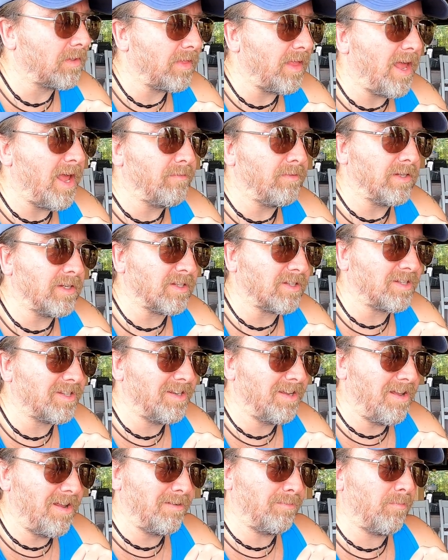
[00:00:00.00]
After the
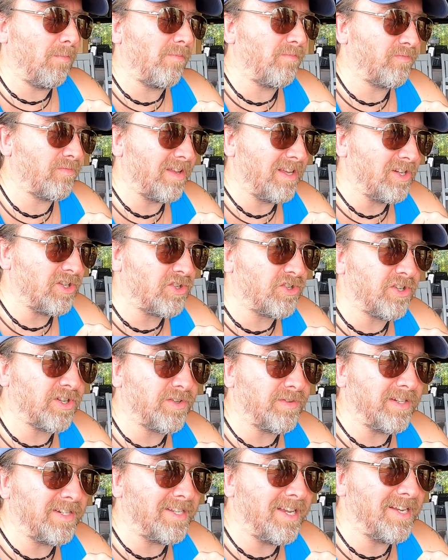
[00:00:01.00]
heaviness and
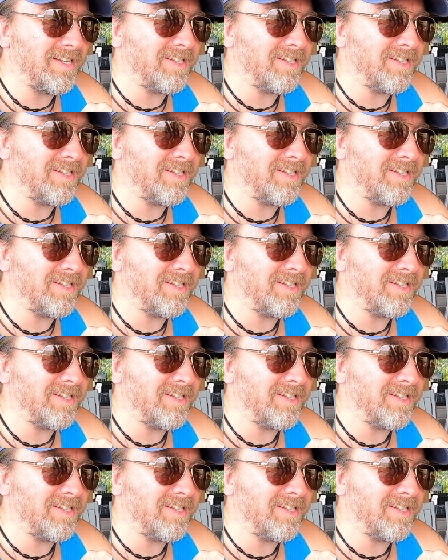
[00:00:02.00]
sugary